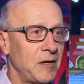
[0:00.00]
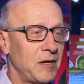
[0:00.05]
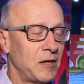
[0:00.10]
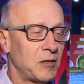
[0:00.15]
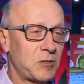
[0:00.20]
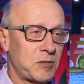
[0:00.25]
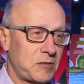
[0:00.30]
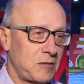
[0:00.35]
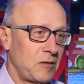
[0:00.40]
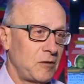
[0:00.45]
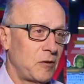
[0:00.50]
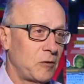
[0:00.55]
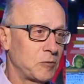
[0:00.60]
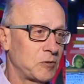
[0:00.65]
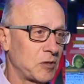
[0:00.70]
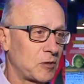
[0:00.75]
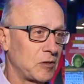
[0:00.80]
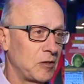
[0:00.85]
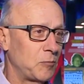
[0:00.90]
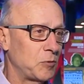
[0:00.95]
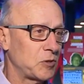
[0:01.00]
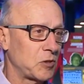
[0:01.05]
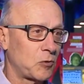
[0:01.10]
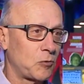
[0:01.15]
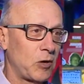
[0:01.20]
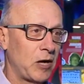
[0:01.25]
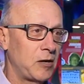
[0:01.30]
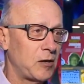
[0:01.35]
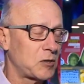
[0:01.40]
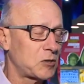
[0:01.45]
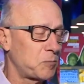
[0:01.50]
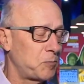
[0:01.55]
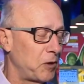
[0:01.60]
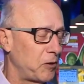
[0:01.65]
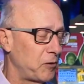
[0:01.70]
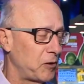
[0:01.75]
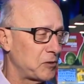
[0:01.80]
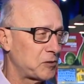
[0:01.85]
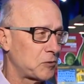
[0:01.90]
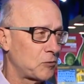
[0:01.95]
it's you know it was a, it was a great
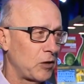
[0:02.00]
experience.